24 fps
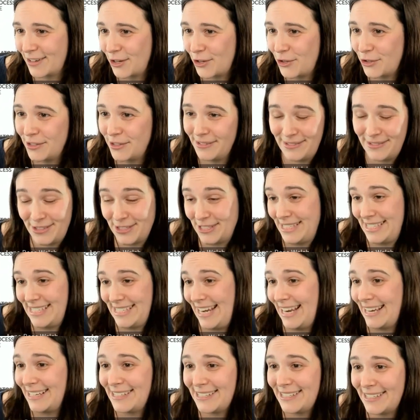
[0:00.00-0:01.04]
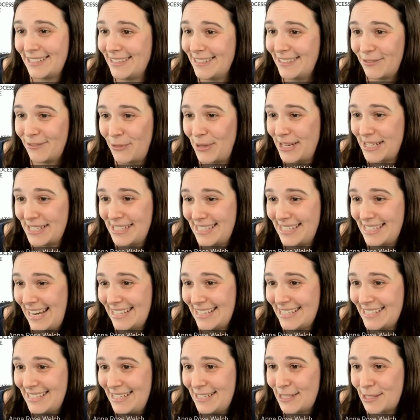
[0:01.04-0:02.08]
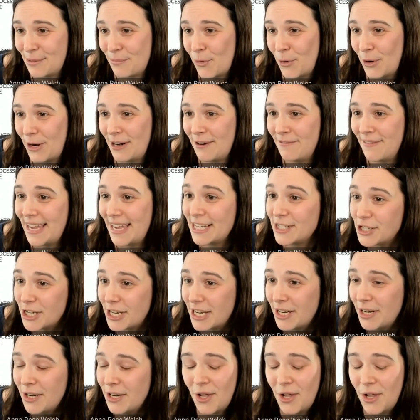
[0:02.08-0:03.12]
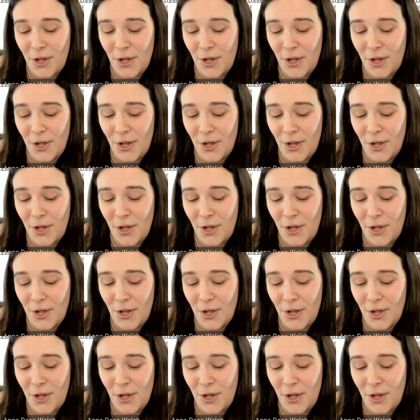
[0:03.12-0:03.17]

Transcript: we could stand to see some more innovation,